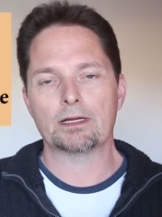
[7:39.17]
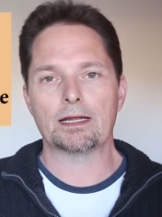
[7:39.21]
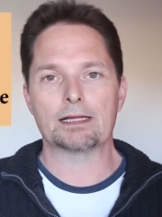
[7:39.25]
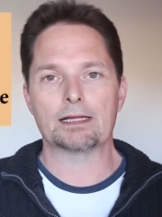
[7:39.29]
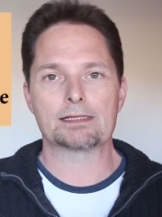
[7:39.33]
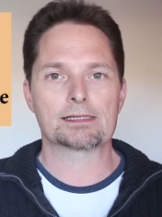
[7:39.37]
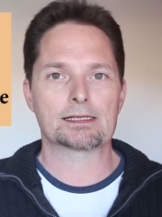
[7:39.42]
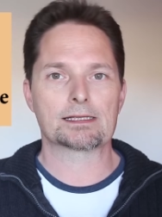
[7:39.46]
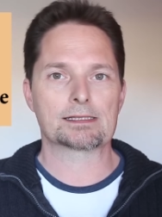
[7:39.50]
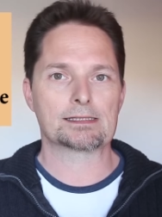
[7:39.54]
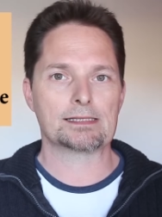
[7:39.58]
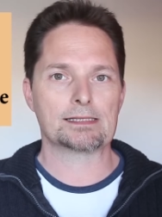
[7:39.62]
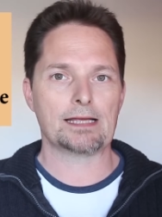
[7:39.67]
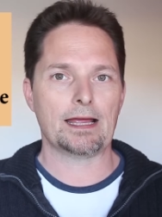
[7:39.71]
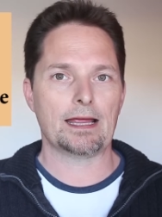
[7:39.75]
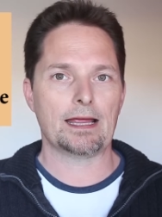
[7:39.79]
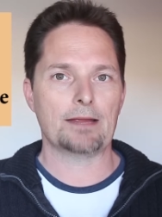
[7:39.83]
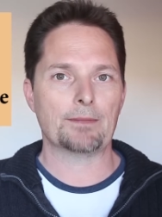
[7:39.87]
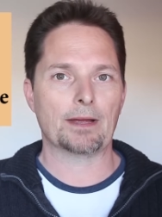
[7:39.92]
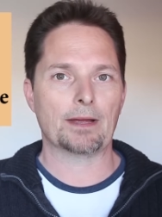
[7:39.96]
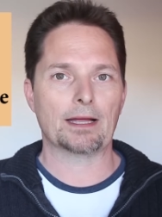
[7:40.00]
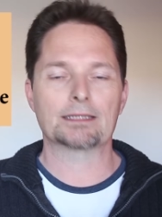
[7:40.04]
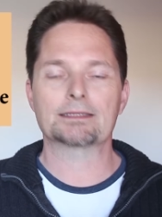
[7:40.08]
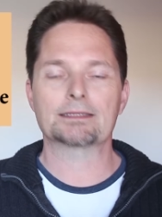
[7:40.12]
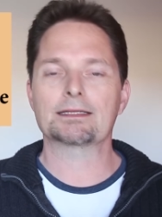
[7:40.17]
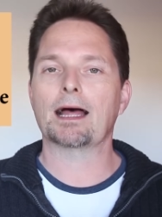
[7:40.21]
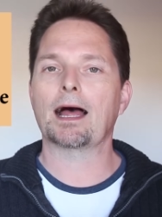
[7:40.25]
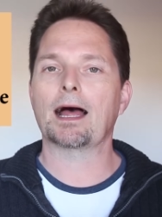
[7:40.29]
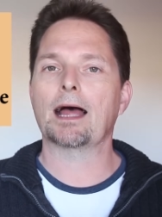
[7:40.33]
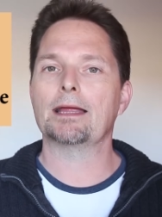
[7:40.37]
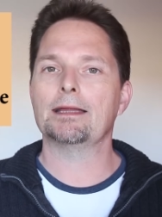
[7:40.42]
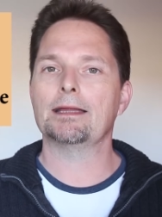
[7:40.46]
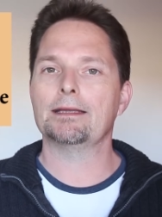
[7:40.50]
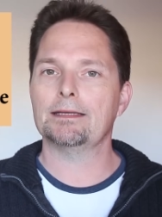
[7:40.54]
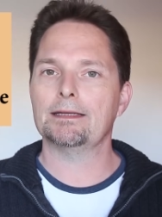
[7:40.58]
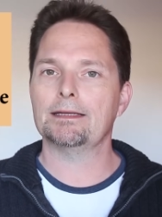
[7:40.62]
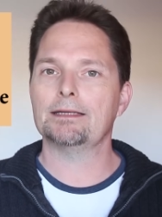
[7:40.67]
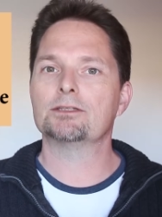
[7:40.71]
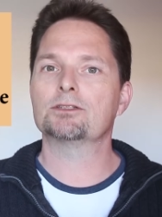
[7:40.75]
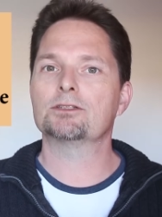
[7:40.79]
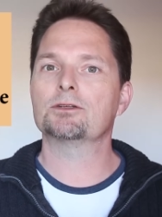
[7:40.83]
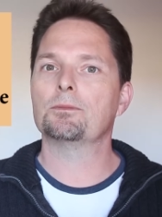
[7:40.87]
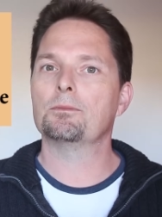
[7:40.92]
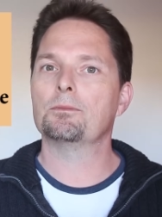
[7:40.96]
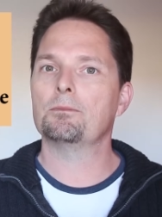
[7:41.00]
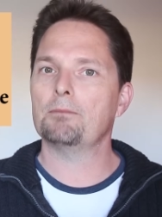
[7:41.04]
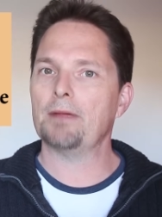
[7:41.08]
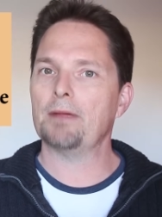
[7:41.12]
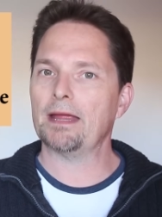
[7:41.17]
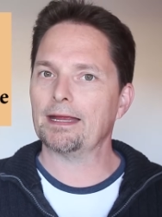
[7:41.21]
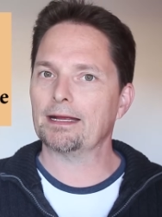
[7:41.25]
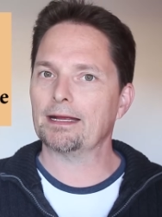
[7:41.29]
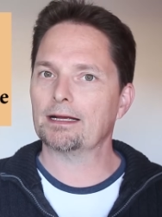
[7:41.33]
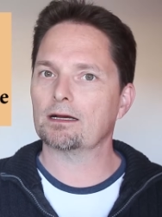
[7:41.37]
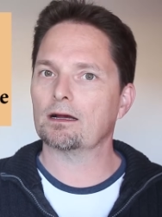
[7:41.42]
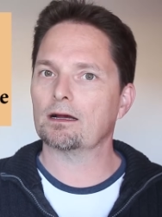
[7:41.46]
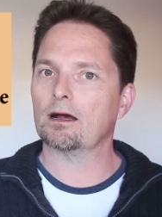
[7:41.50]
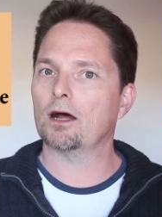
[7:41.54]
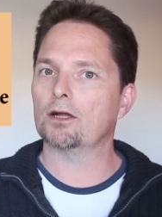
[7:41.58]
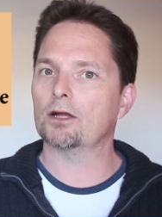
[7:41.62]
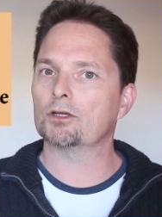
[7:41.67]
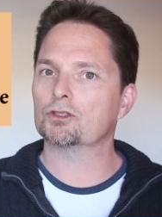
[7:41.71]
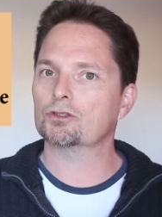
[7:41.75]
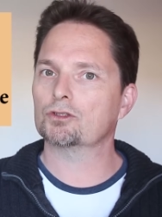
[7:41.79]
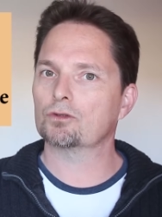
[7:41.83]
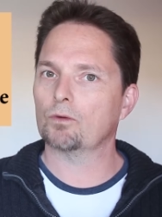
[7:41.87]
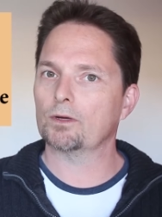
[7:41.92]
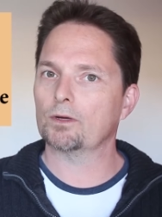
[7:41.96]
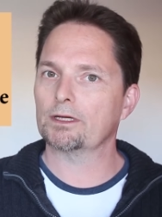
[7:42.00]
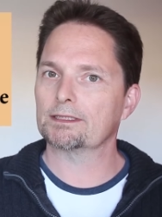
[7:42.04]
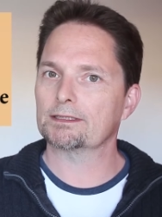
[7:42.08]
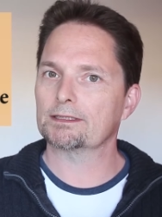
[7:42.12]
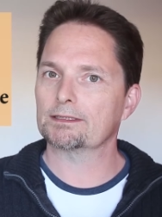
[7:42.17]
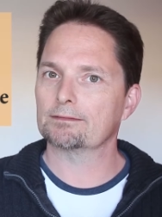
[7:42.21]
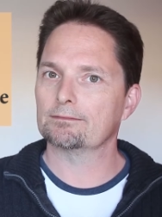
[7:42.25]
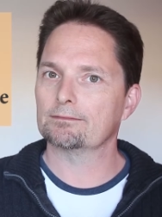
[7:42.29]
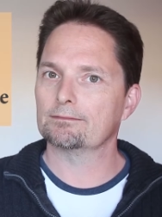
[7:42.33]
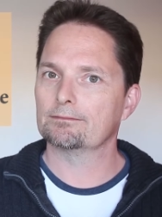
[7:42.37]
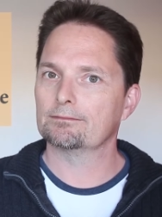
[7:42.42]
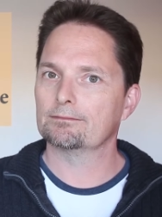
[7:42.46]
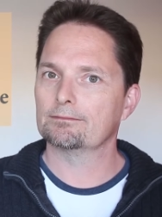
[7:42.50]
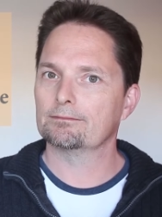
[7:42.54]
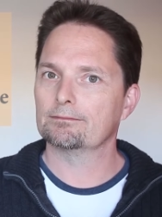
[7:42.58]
It's the same as I need to make a choice.